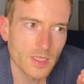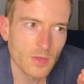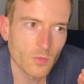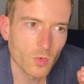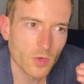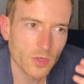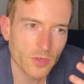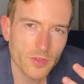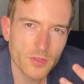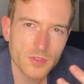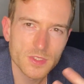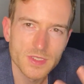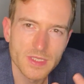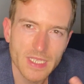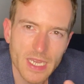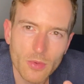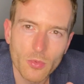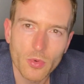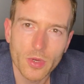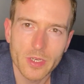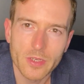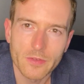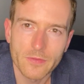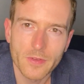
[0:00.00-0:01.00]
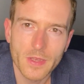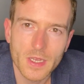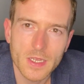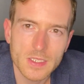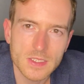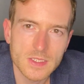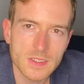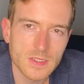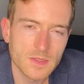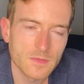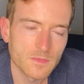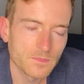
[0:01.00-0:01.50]
What are those network
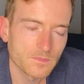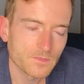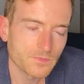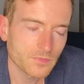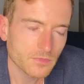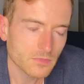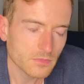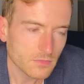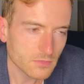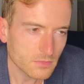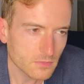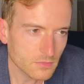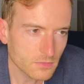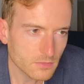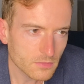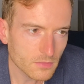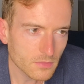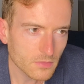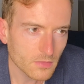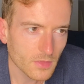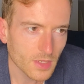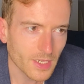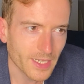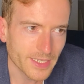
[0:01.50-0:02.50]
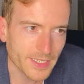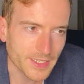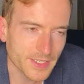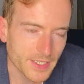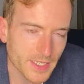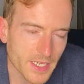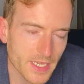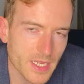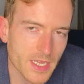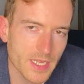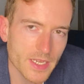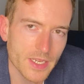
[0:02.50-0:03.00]
effects? And
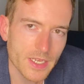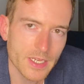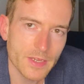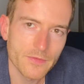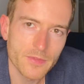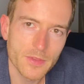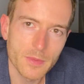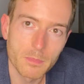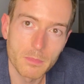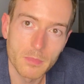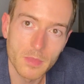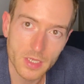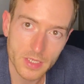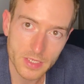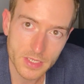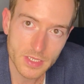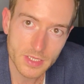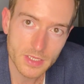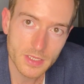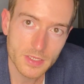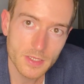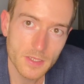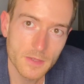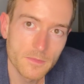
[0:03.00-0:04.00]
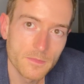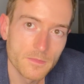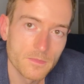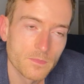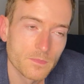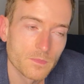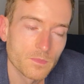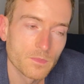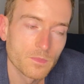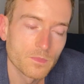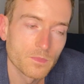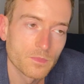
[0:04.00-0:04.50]
again, if the money
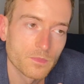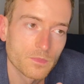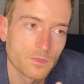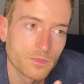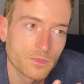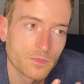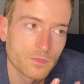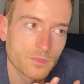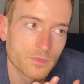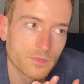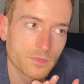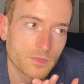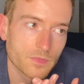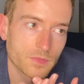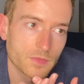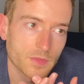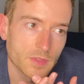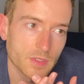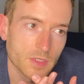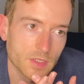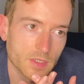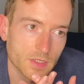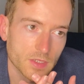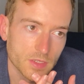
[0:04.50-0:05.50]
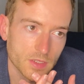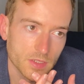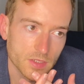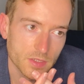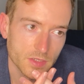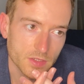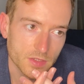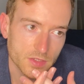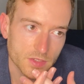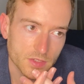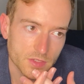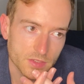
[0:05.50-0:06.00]

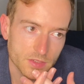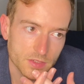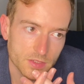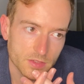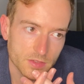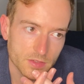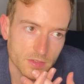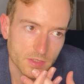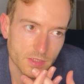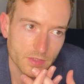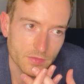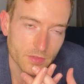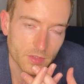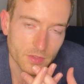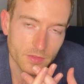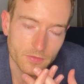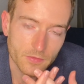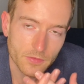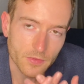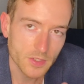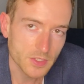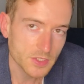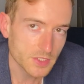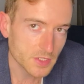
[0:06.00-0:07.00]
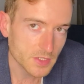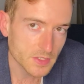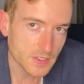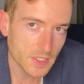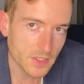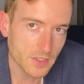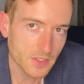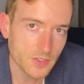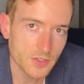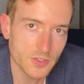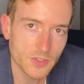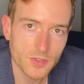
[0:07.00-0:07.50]
is if the inflation is
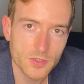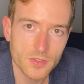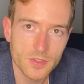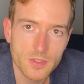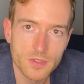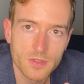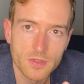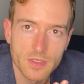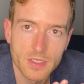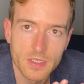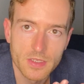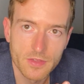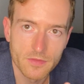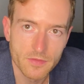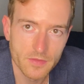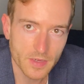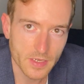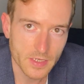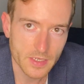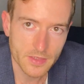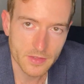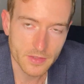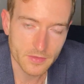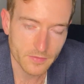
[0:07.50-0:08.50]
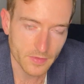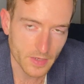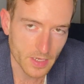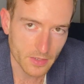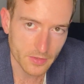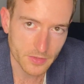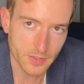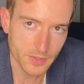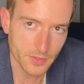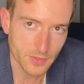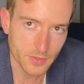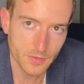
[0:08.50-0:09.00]
out of control and the and the
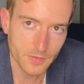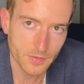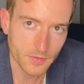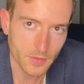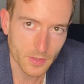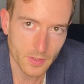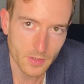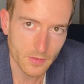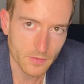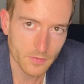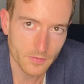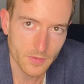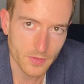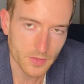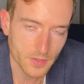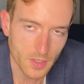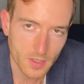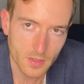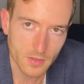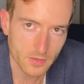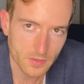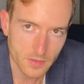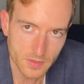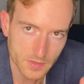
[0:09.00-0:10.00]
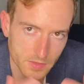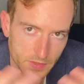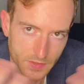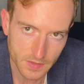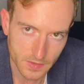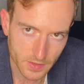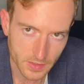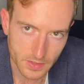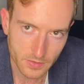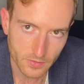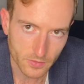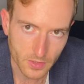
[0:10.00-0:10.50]
value of the dollar is
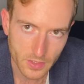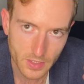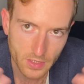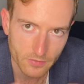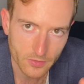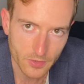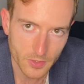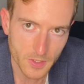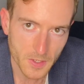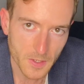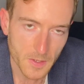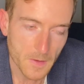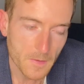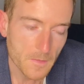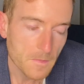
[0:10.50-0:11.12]
like whatever,